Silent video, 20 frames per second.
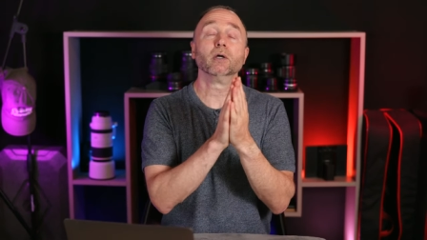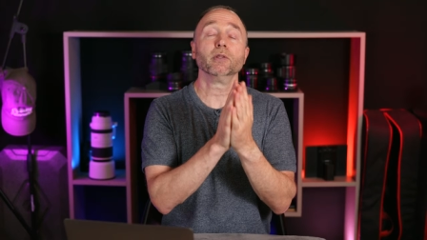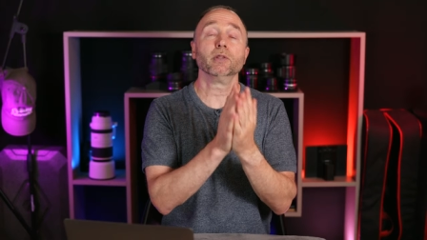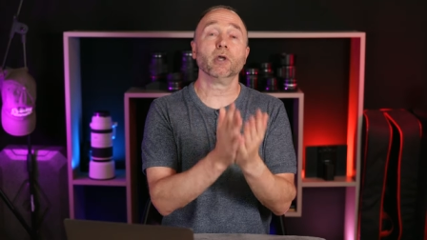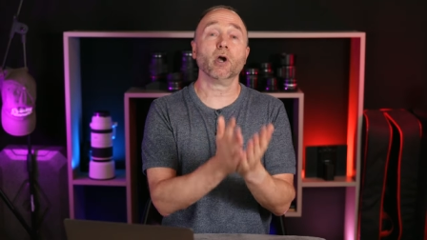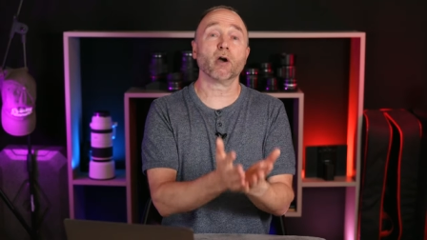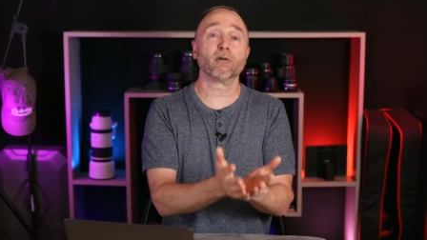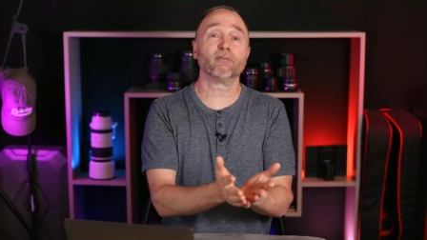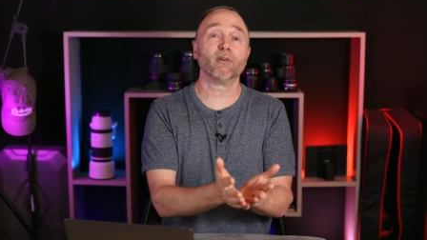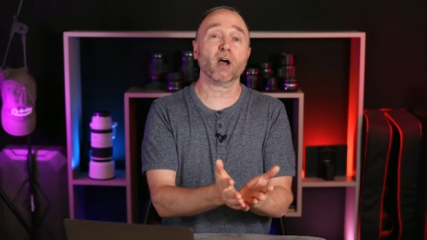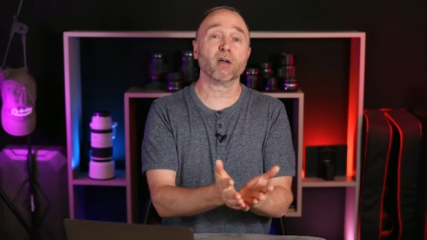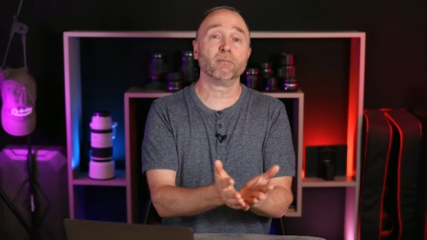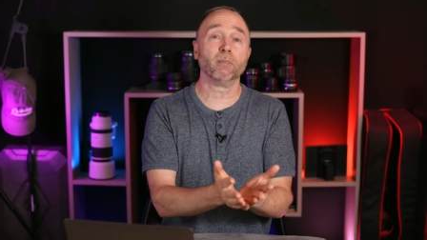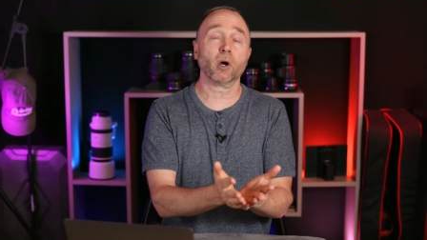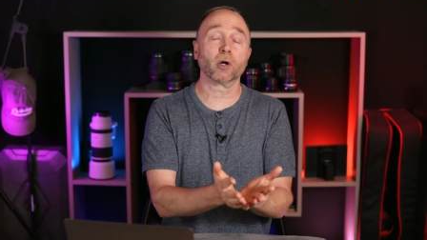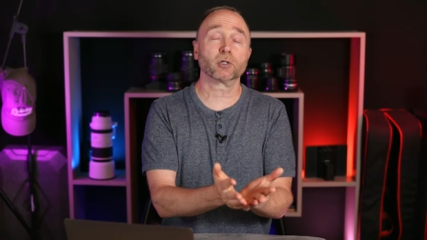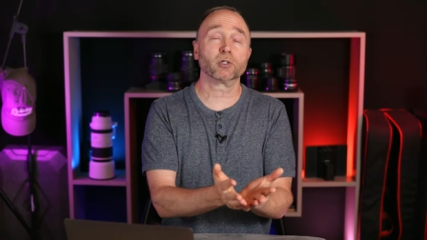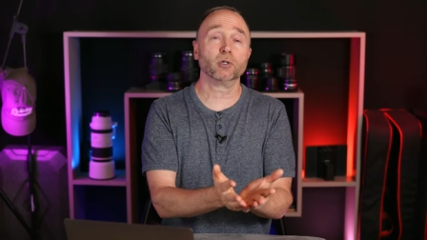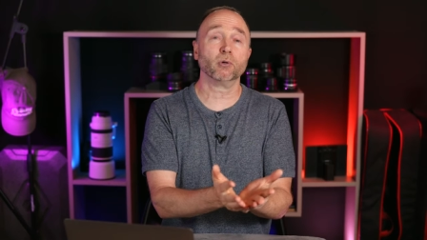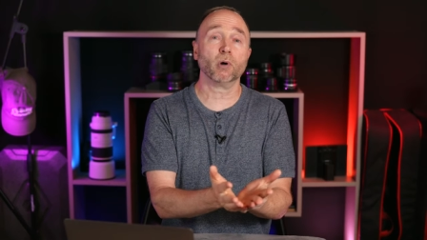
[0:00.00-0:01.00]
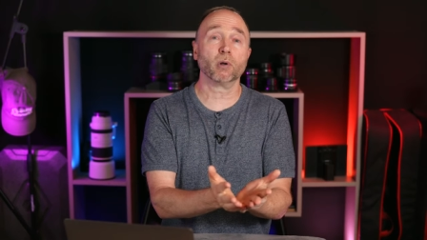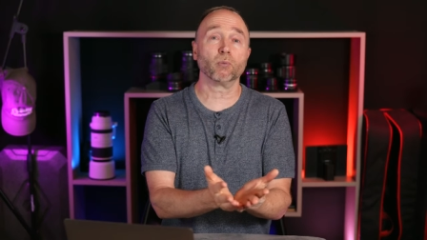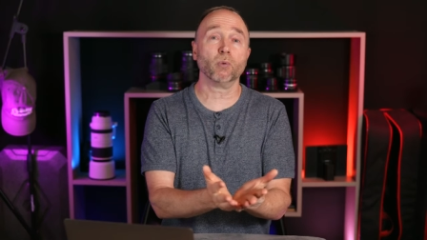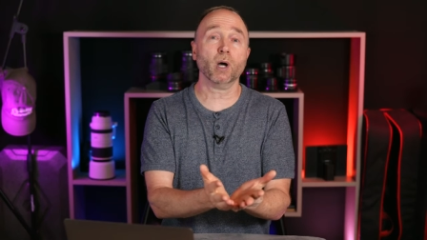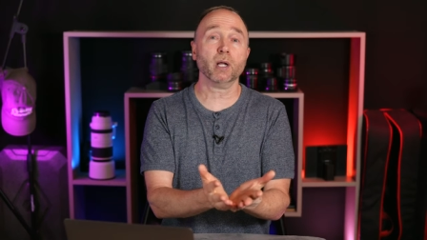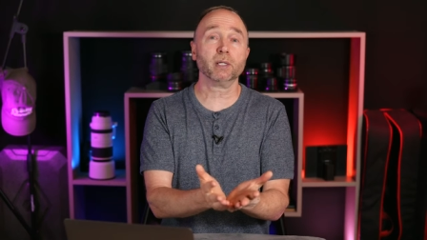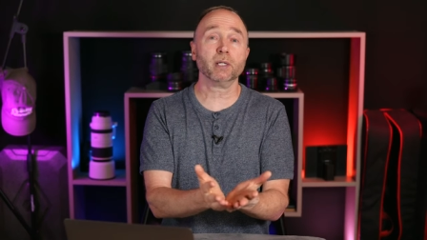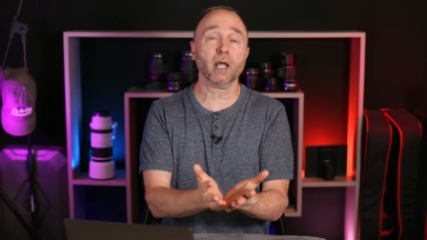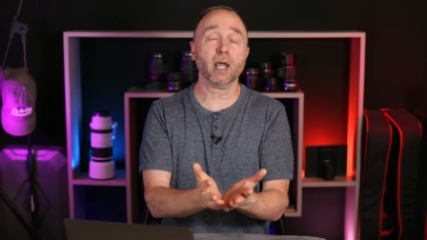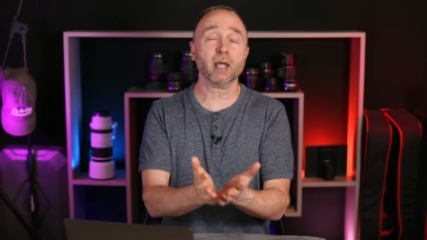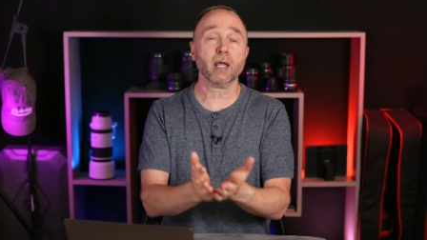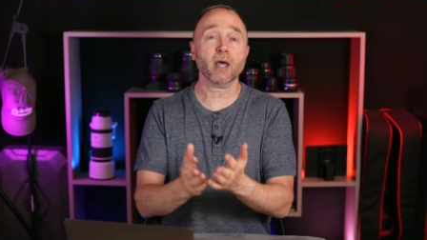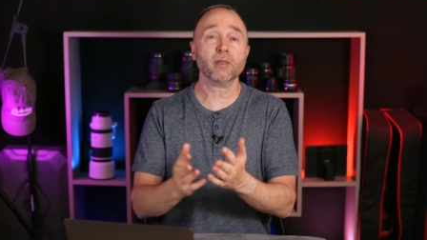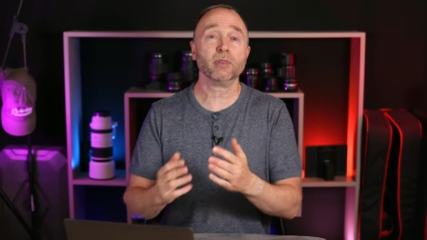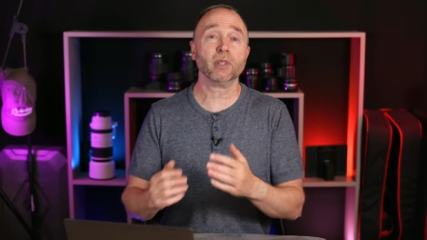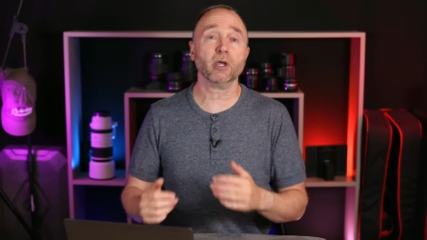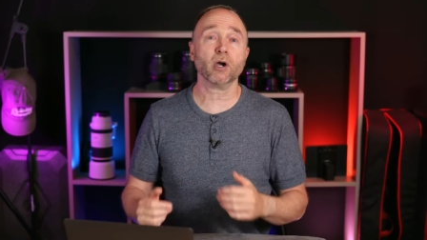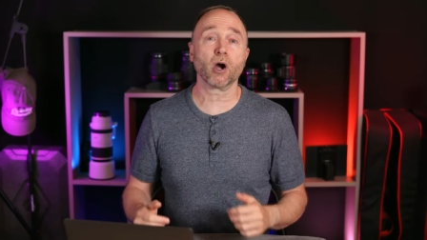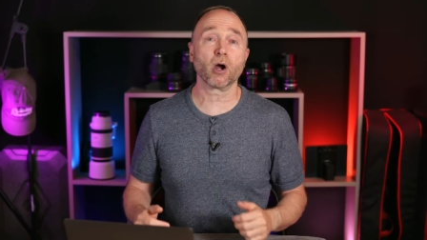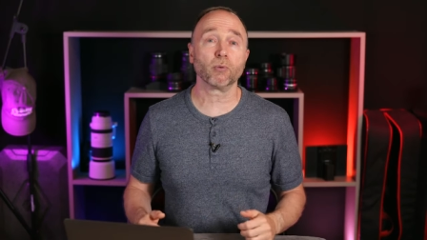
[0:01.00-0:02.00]
the R five Mark two on one day and
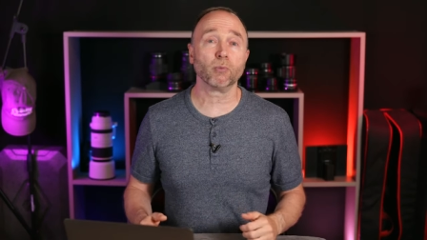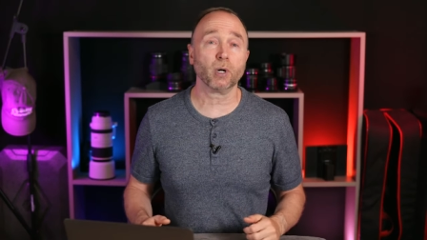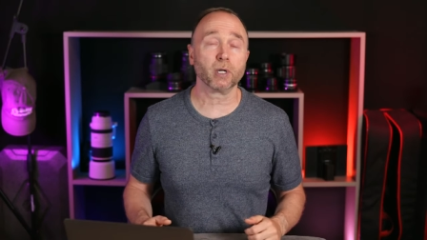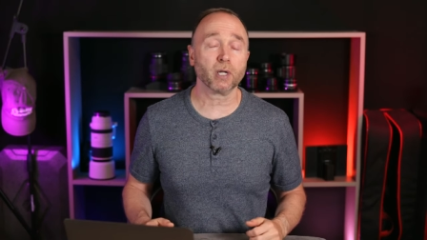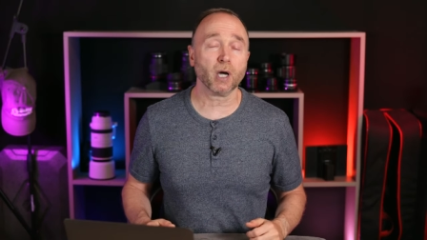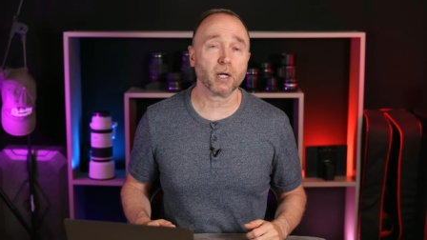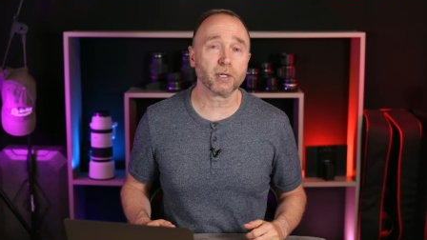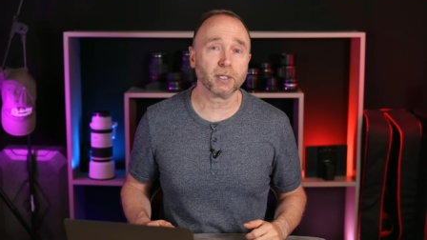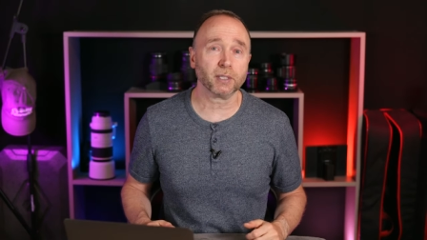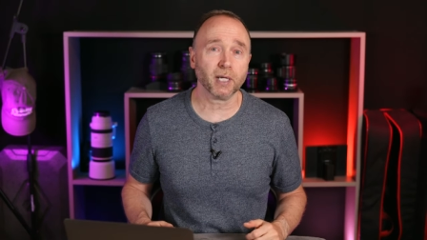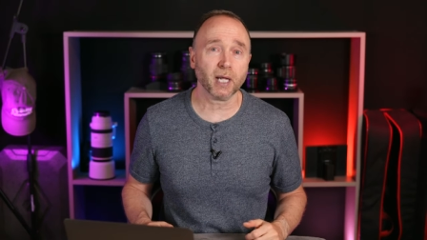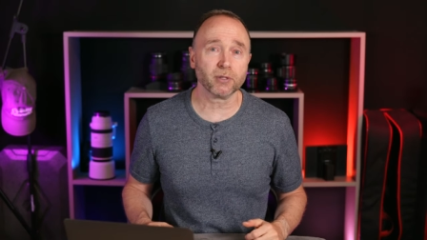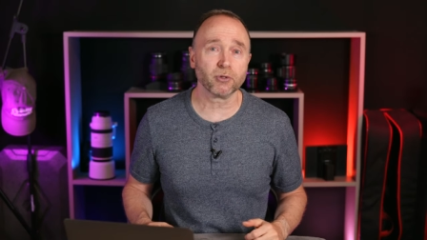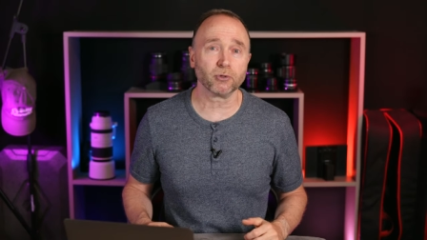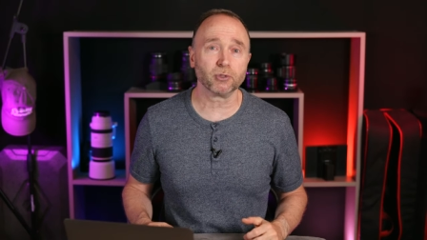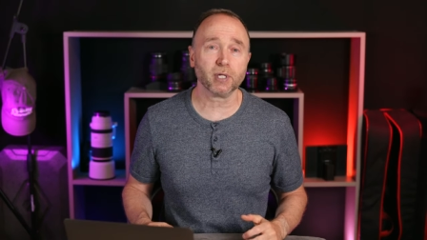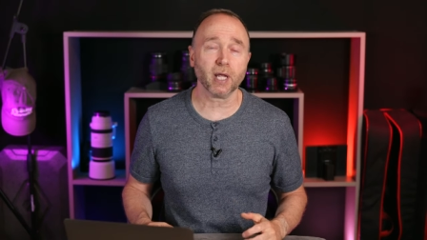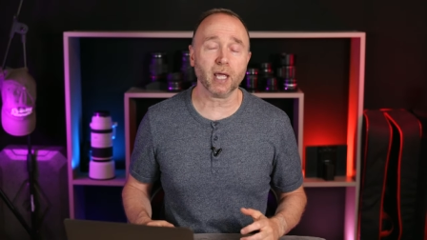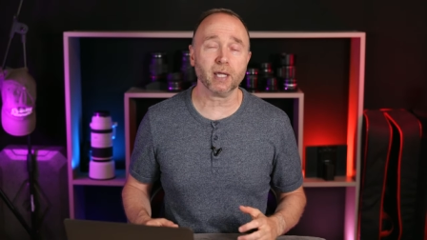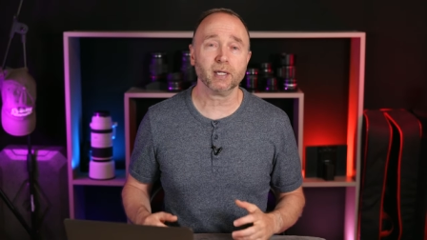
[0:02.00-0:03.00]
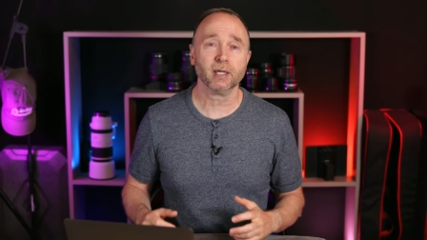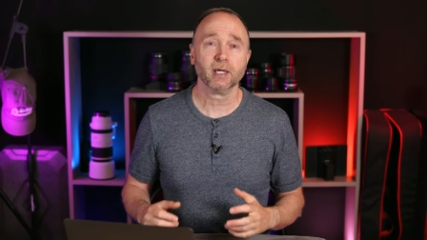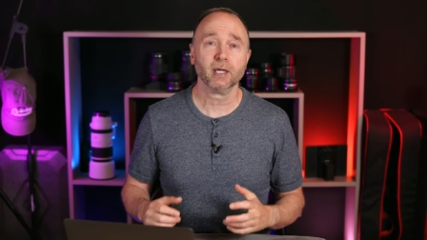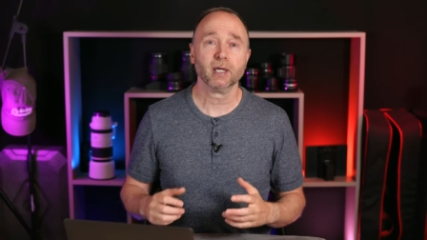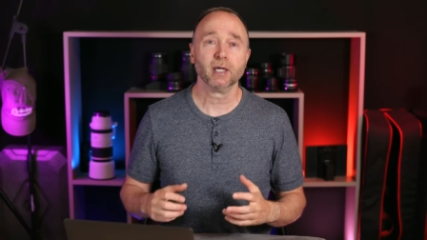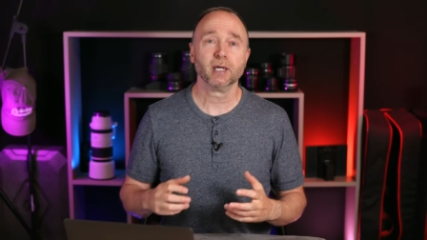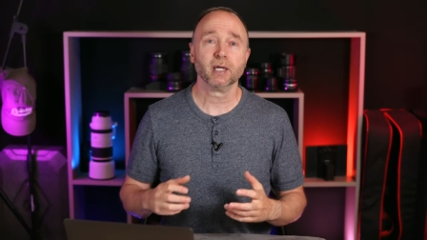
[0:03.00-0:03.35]
the R one on another day,